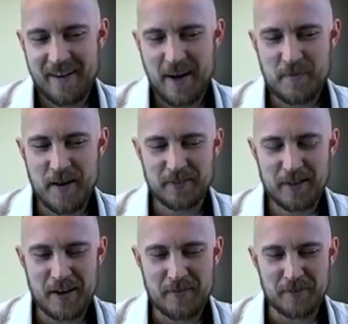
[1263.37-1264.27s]
I bought
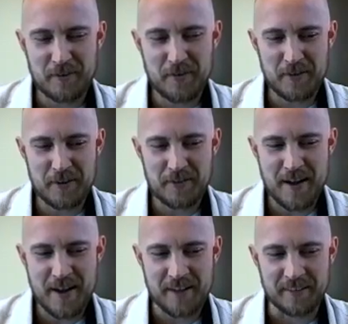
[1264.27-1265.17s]
that for 30
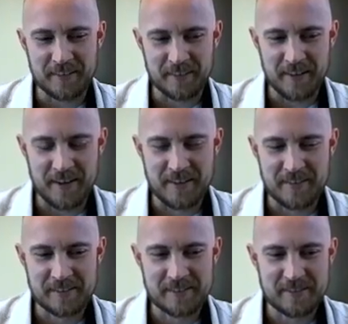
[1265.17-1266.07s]
grand. And now
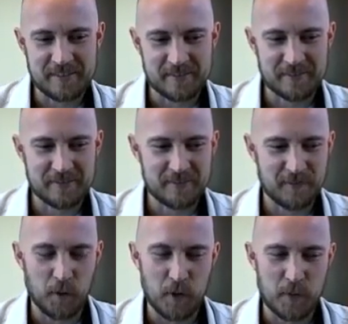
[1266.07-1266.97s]
it's
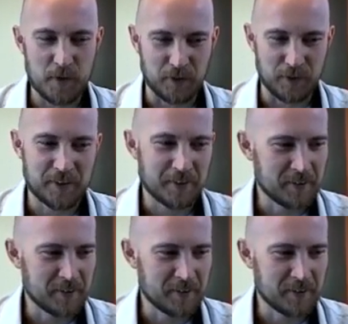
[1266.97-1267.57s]
1 million.